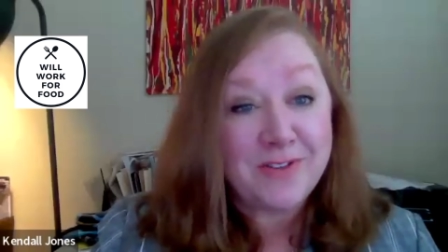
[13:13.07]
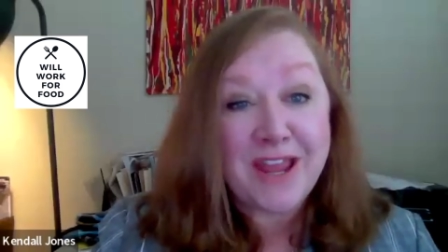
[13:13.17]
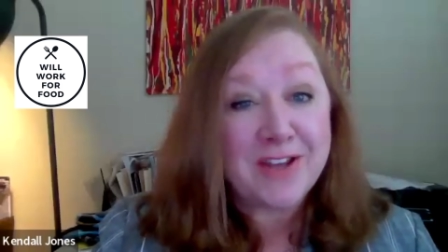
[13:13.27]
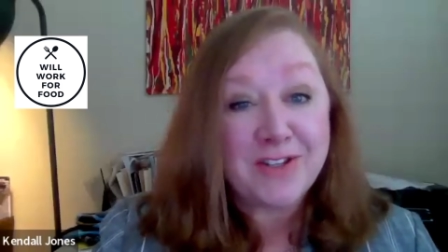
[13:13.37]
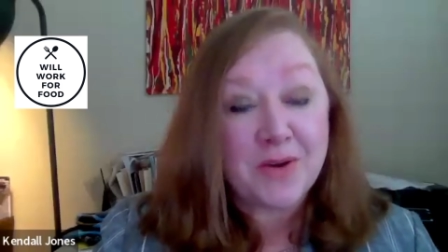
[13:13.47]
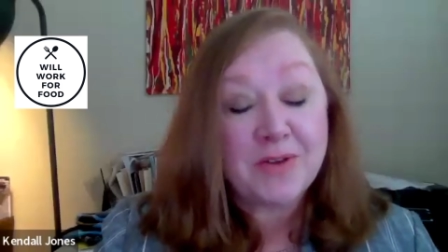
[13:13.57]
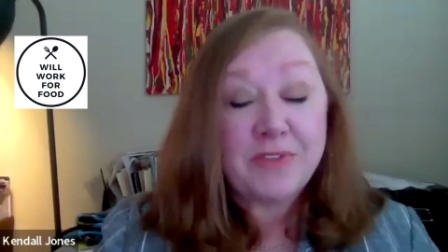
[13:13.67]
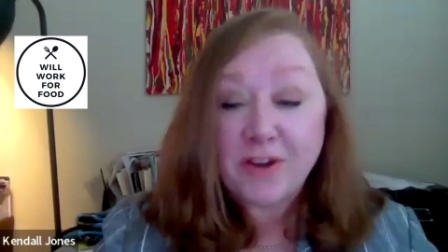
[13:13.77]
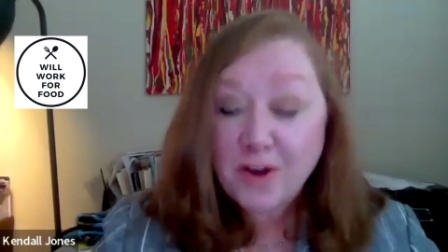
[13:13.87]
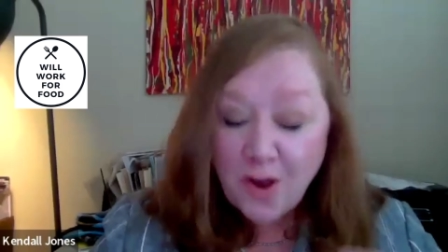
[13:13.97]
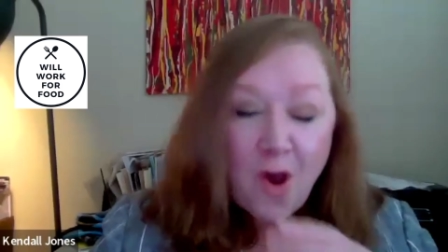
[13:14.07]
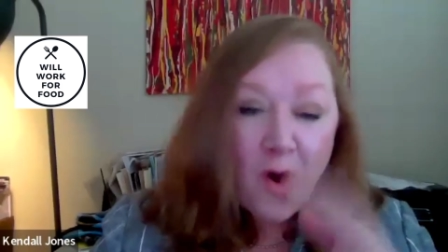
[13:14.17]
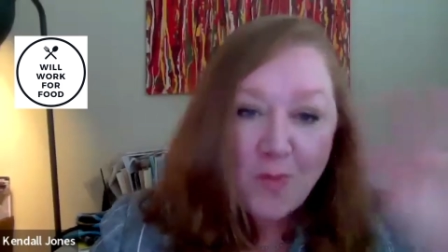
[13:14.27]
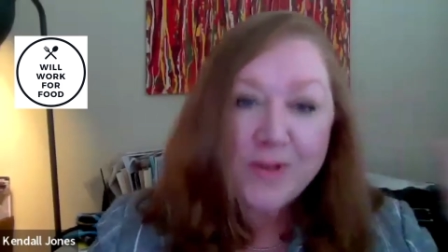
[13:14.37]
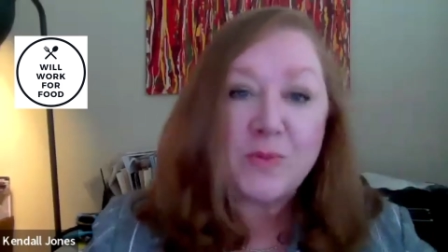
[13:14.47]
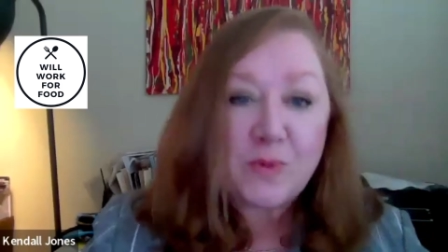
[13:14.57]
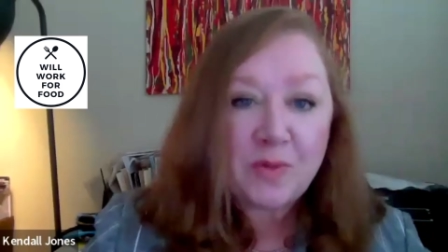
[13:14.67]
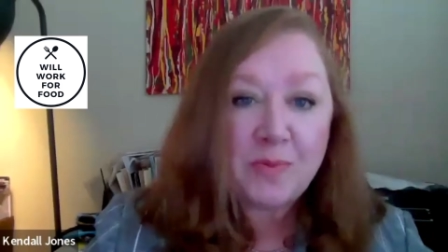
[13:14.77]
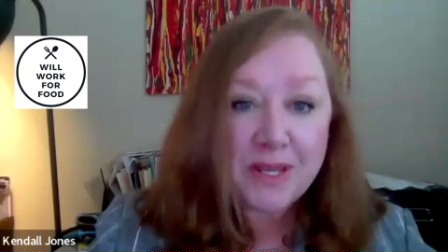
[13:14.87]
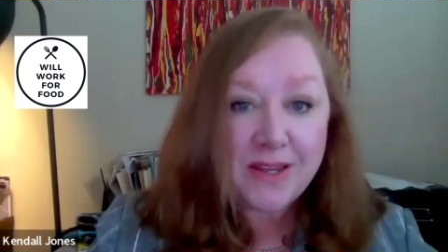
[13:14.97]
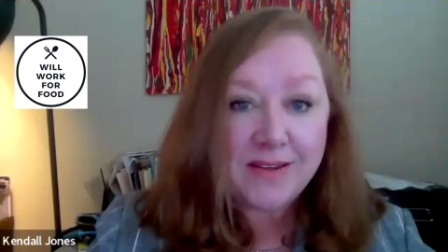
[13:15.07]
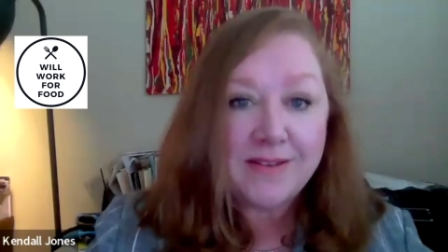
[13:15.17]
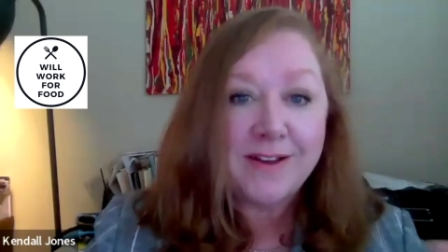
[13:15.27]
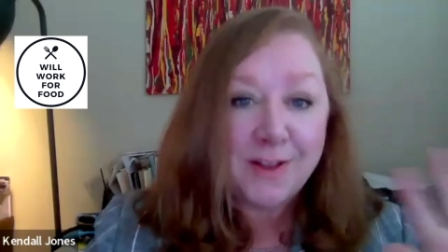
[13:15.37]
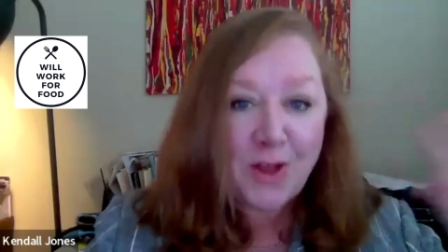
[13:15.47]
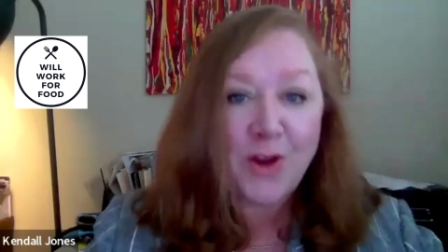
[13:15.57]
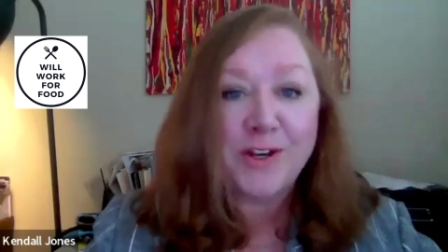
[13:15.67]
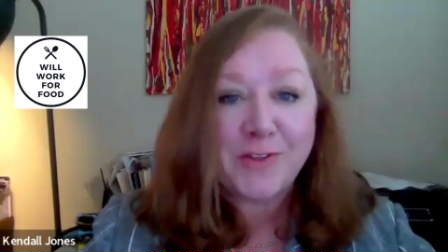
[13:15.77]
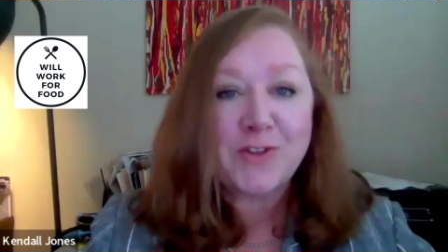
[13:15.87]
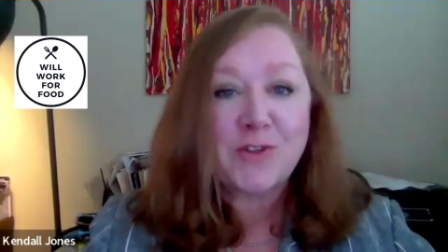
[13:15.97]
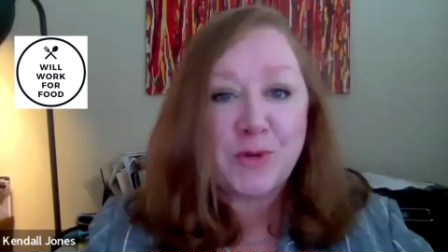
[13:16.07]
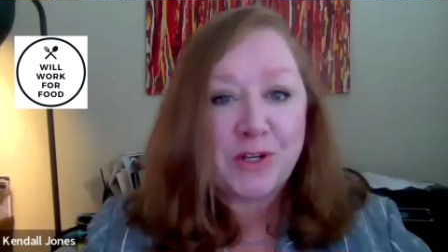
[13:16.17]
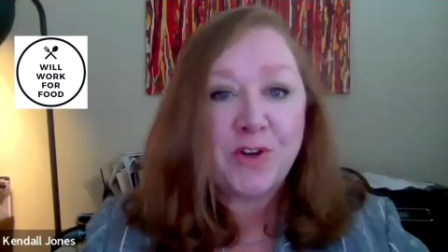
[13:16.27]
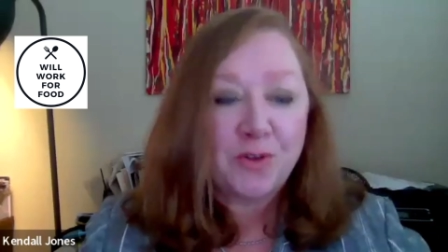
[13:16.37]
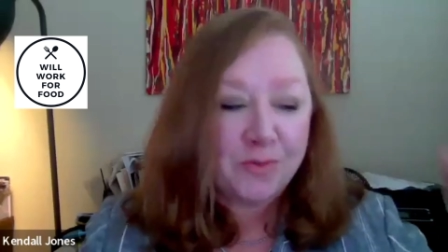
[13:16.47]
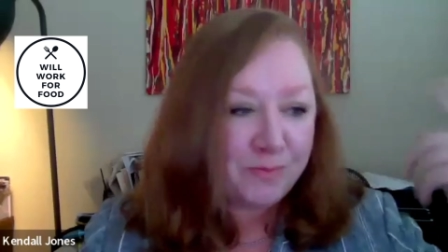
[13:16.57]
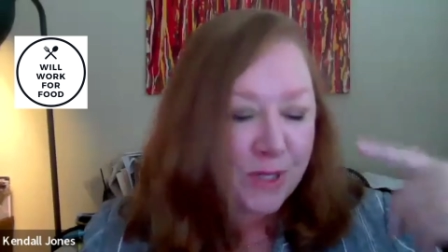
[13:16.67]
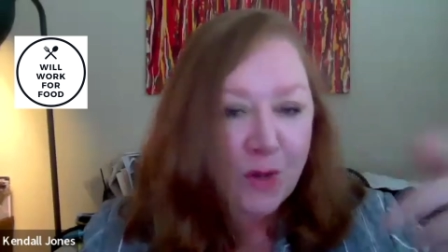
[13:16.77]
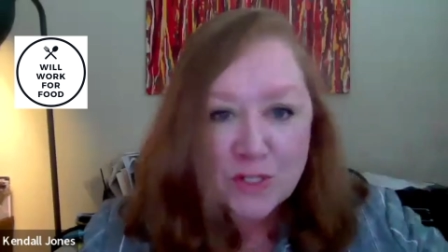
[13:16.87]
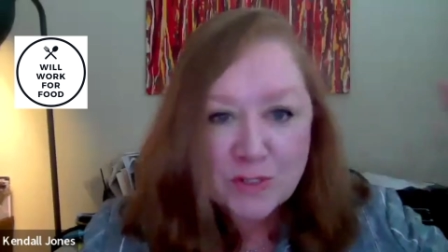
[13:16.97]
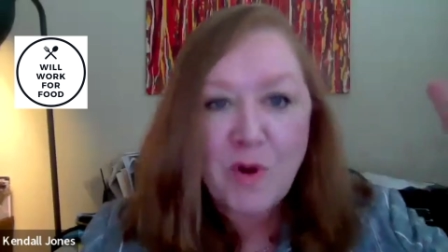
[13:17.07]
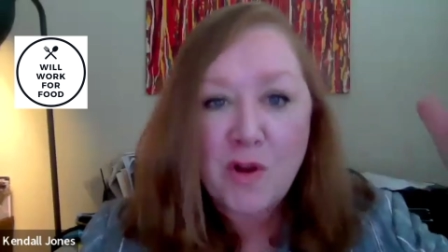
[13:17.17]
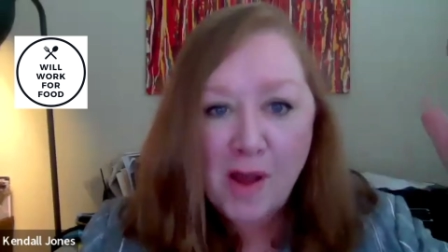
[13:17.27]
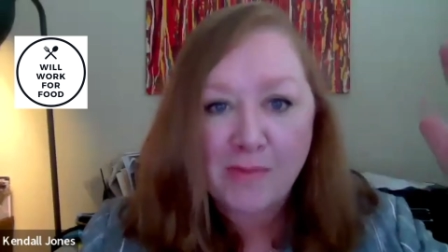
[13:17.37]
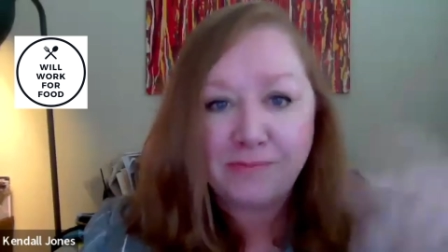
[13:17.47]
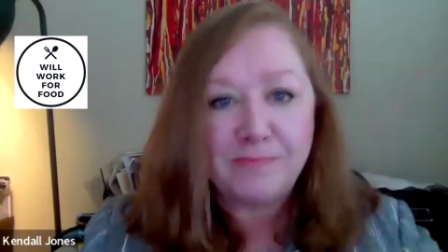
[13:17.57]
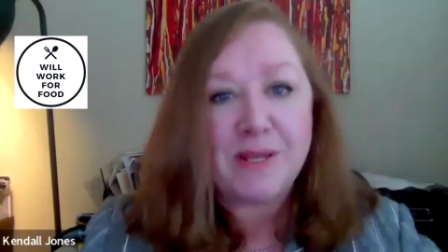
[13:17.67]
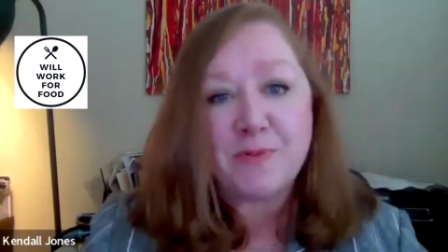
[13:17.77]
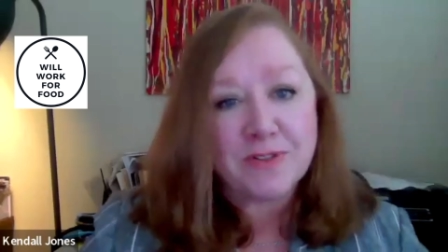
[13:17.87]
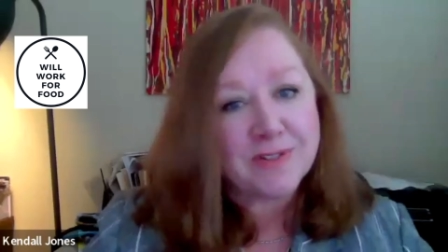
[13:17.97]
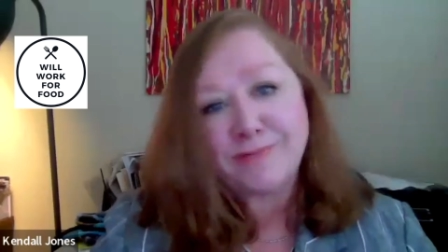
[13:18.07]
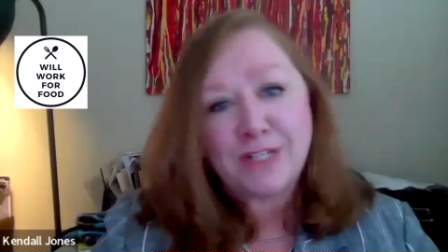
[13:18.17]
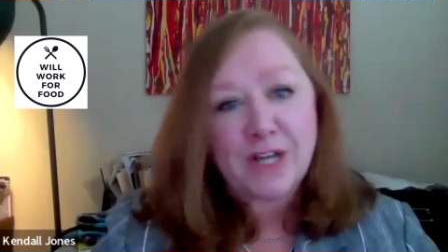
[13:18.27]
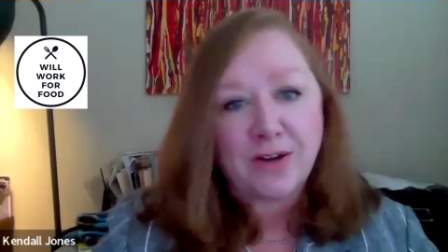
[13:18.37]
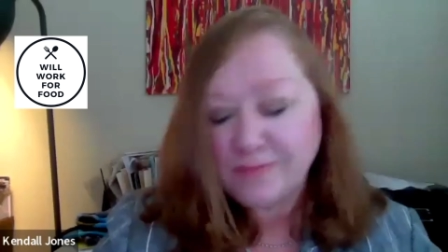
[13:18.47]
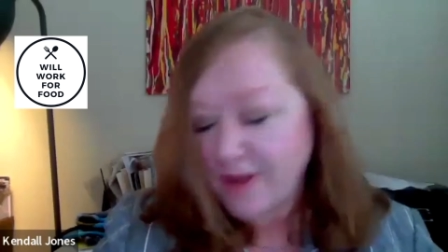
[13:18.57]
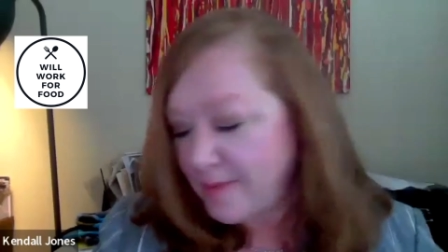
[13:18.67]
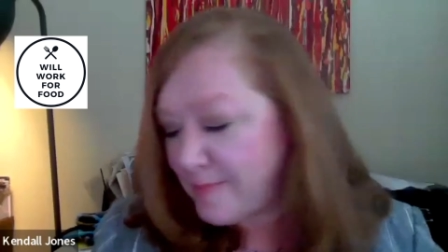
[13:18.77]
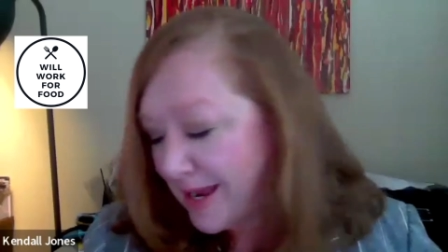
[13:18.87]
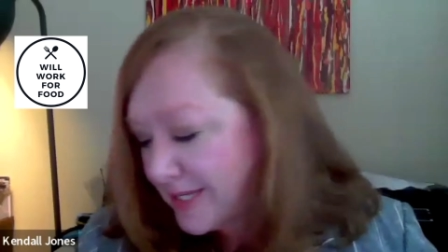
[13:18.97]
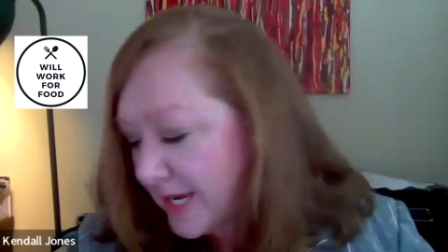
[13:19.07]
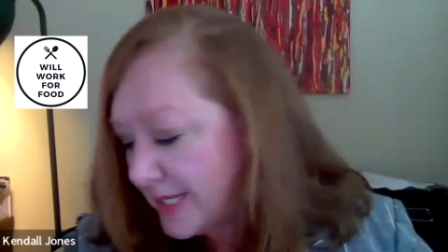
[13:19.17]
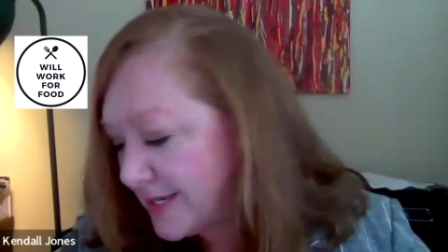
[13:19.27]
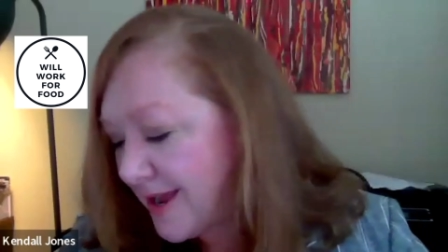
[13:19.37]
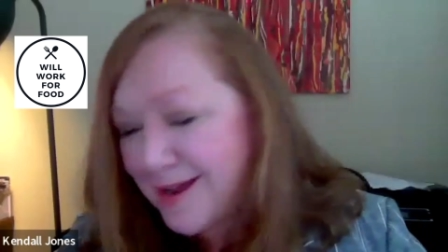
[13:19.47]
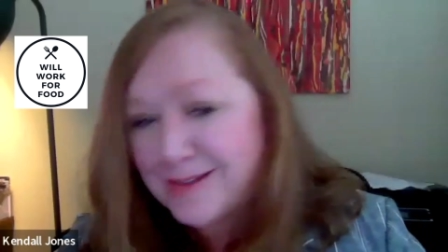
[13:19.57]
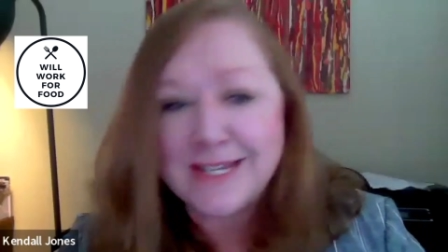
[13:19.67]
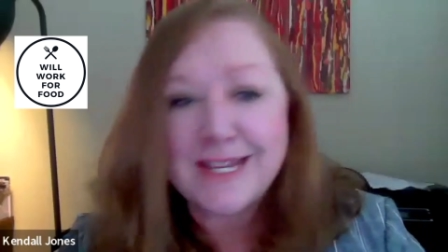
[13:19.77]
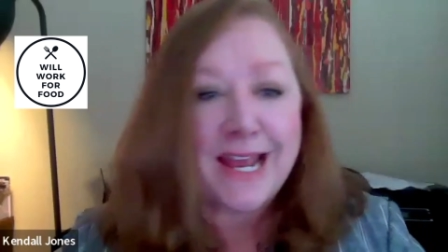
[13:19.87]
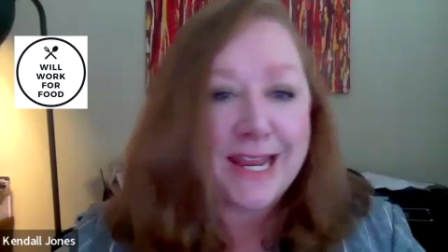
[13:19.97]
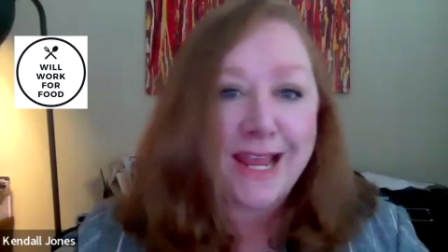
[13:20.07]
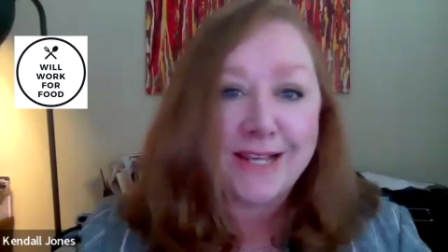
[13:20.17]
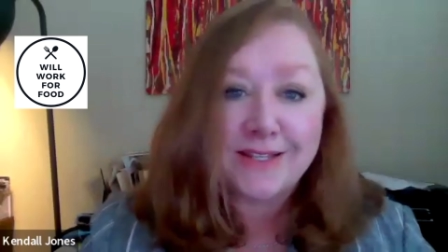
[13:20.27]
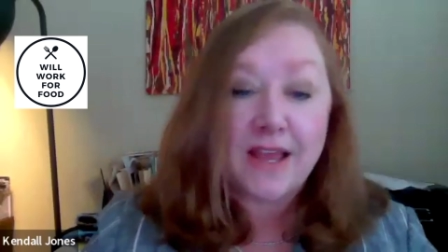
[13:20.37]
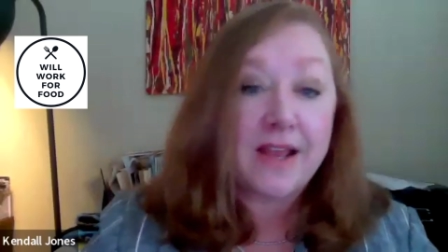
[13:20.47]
You can't always. There always will be a lawyer down the street who'll blow smoke up people's, backsides to get a case.